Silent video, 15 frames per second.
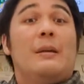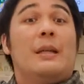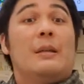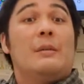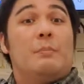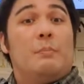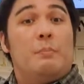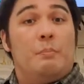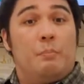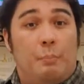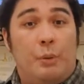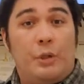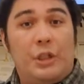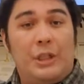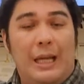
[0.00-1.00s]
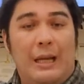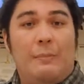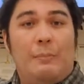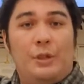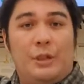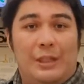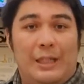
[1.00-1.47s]
get pushed
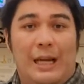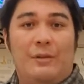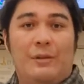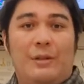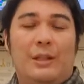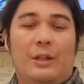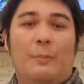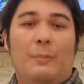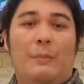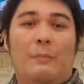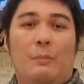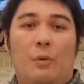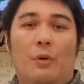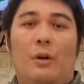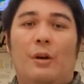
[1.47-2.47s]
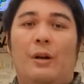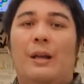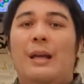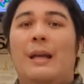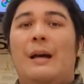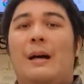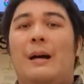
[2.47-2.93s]
up pushed down a little bit more